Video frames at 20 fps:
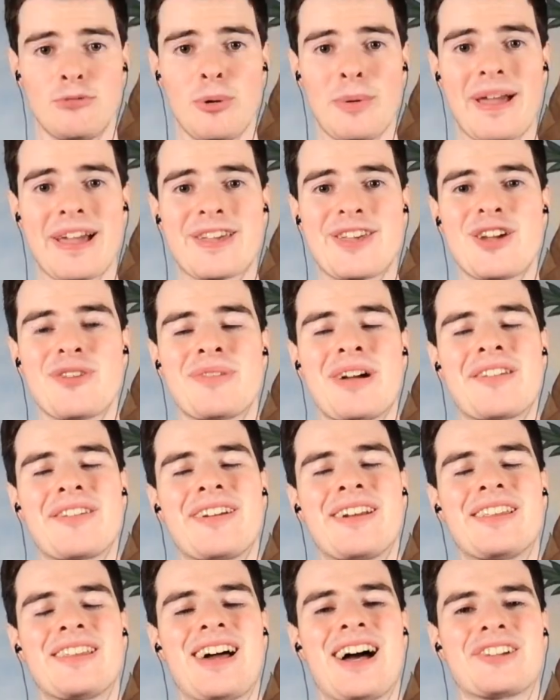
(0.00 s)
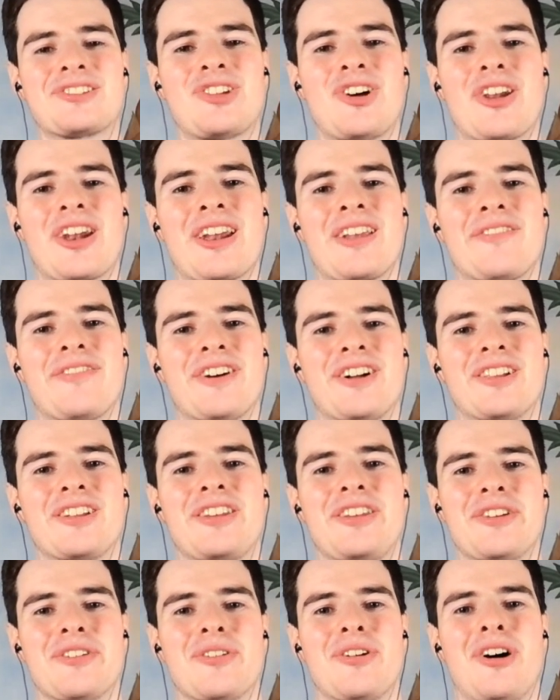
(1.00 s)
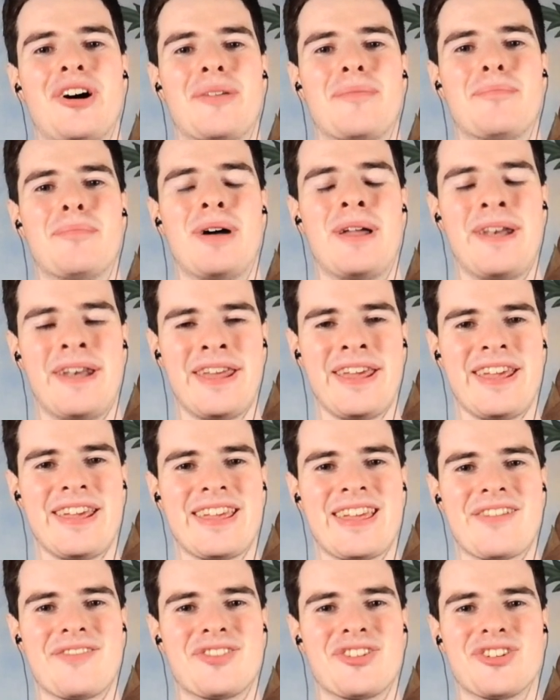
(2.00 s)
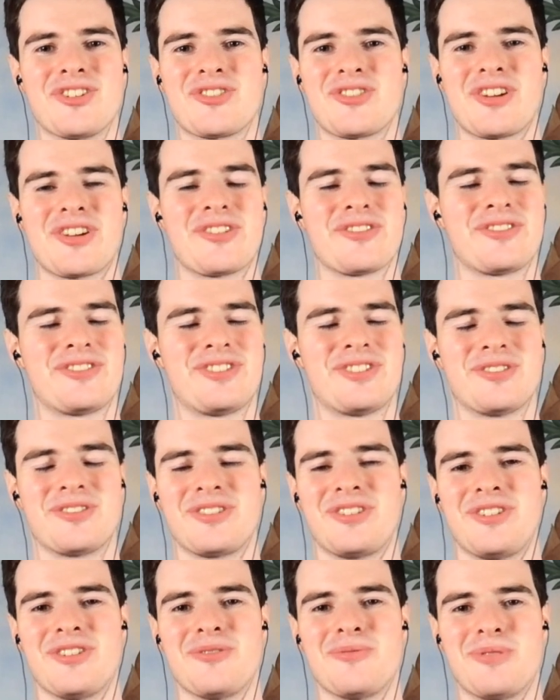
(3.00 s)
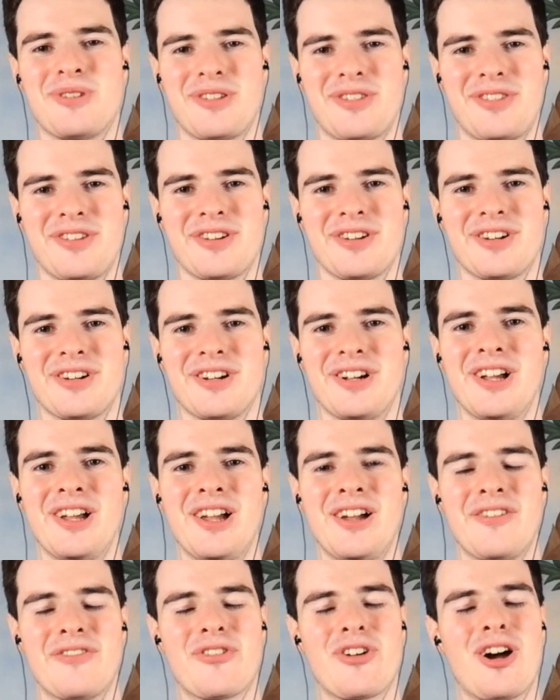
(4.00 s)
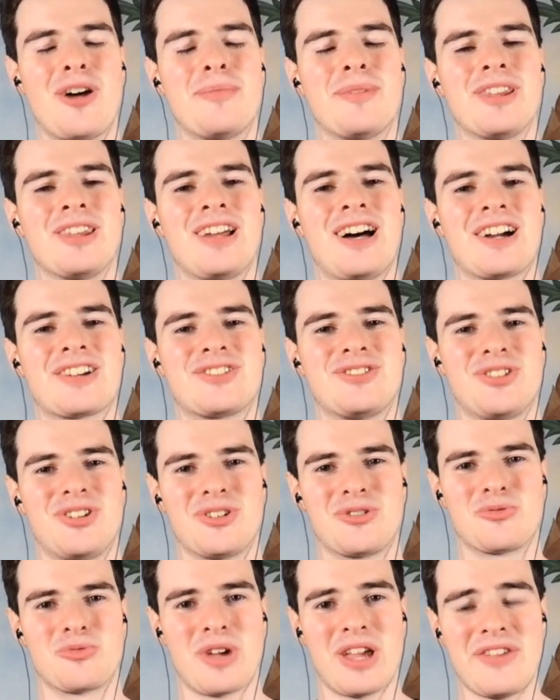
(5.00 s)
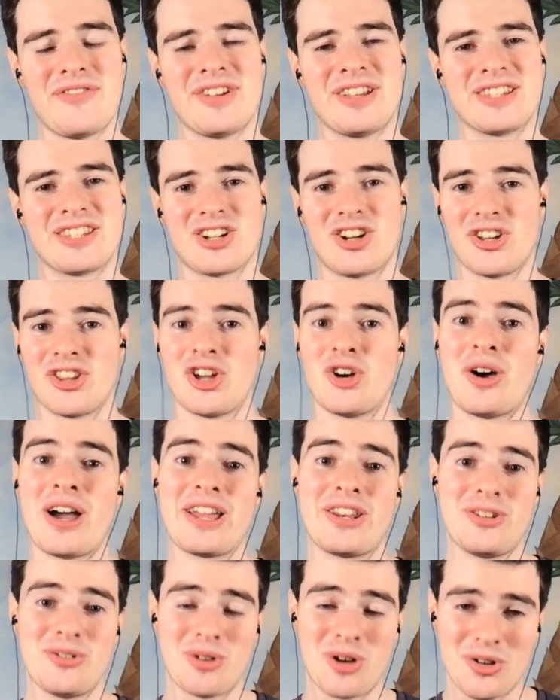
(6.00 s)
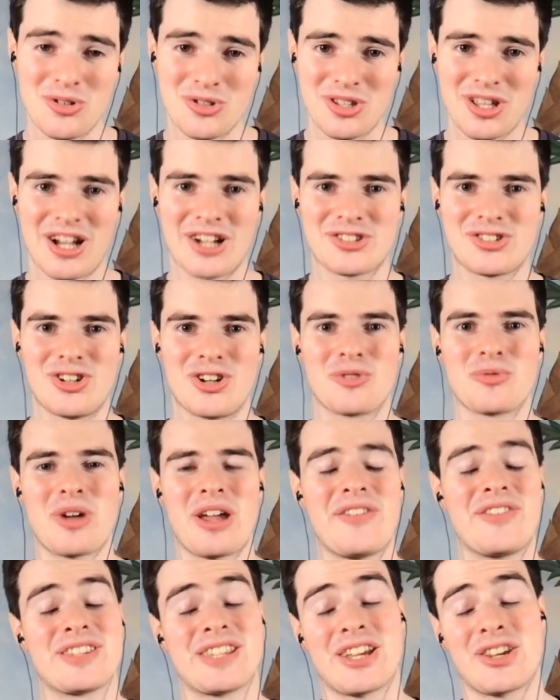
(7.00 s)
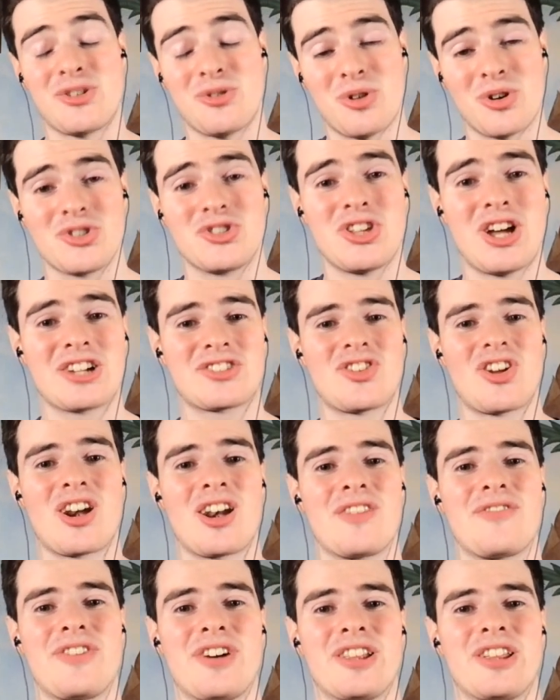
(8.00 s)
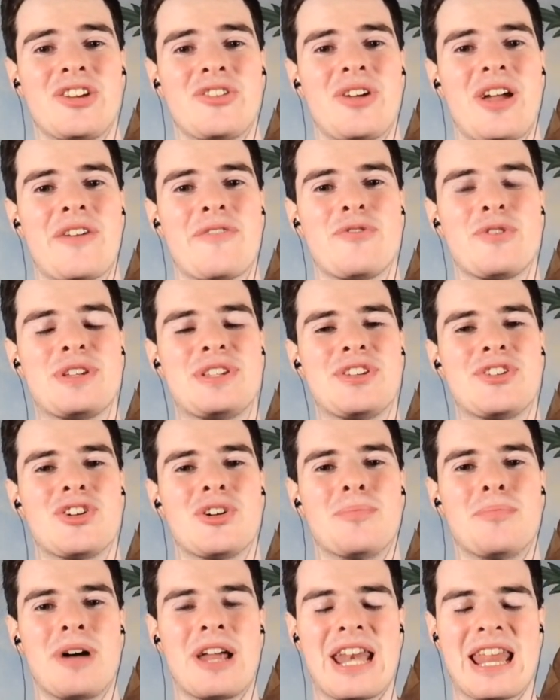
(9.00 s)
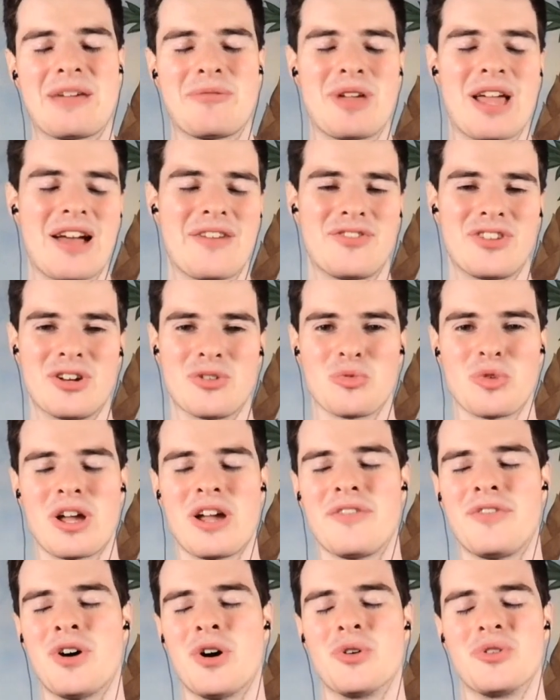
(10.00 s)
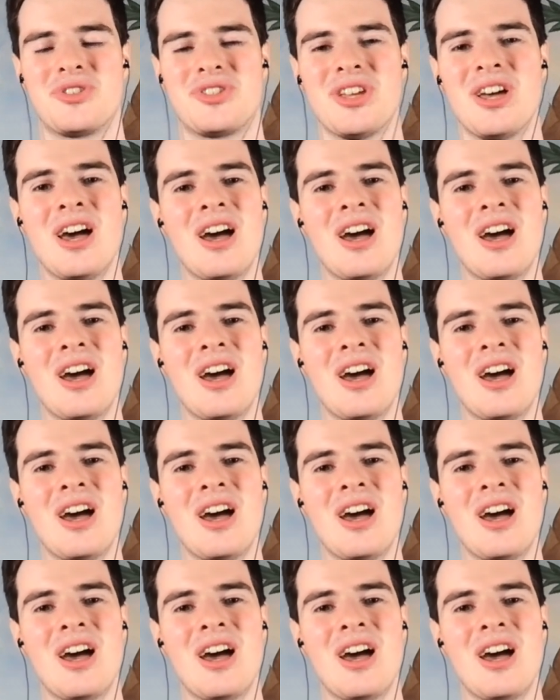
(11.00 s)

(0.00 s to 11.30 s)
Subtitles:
We're back here rounding out Locked On NFL here on Monday. Kevin Oestreicher still here with you from Locked On Ravens. And although I do host Locked On Ravens, I do host Locked On NFL here every single Monday. We have an array of hosts